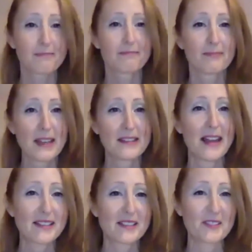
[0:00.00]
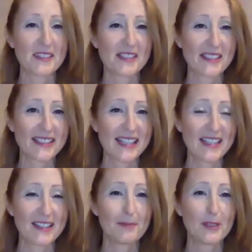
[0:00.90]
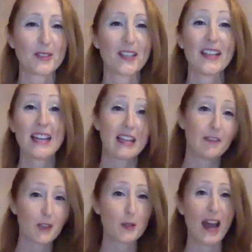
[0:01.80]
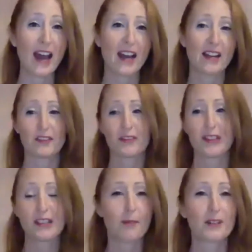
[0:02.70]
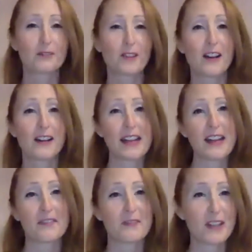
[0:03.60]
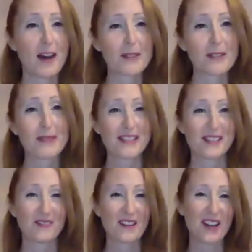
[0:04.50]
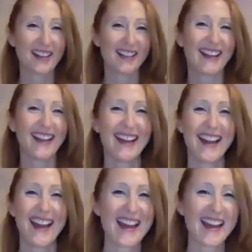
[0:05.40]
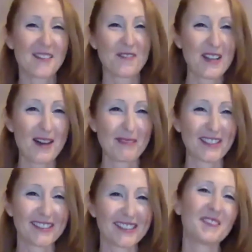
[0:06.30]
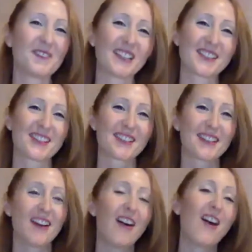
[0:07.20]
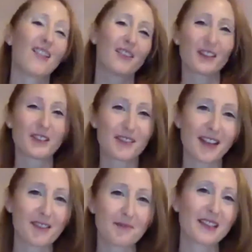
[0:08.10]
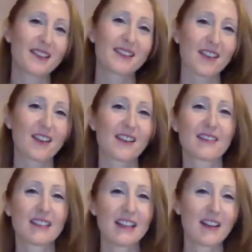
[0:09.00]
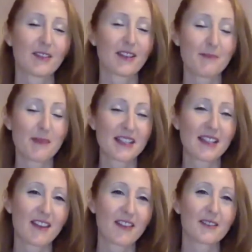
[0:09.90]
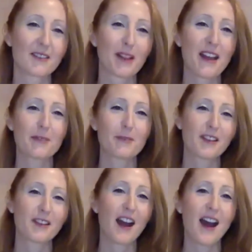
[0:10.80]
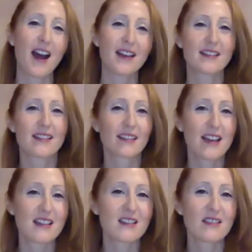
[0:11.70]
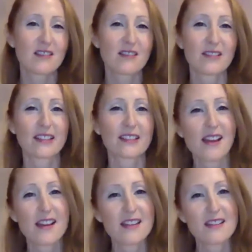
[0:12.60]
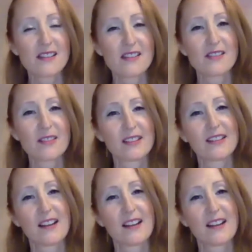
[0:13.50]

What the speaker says: then that's going to dictate the mood. If you have a phenomenal rug and a phenomenal piece of art and a phenomenal light fixture, all of those elements are, coming together to play with your eye and delight you and excite you. And,